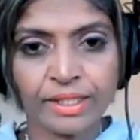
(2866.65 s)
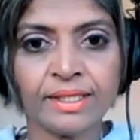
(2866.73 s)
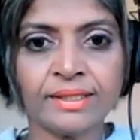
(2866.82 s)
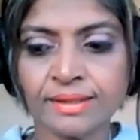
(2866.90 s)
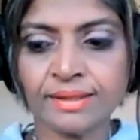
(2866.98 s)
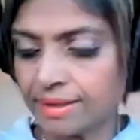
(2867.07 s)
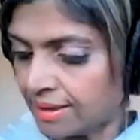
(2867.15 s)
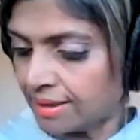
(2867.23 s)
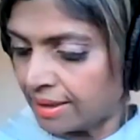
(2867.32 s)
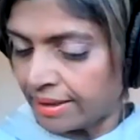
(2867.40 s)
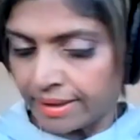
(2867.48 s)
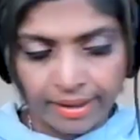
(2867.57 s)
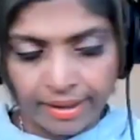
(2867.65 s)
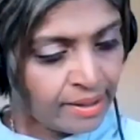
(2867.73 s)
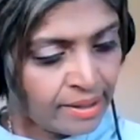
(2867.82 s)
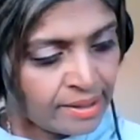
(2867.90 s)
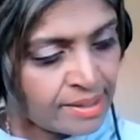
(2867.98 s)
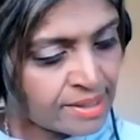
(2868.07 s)
in
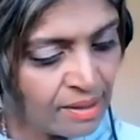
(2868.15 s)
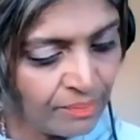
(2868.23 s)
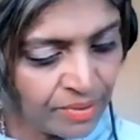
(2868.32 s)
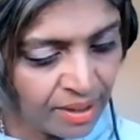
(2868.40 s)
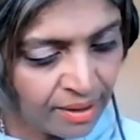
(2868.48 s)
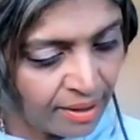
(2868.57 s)
something.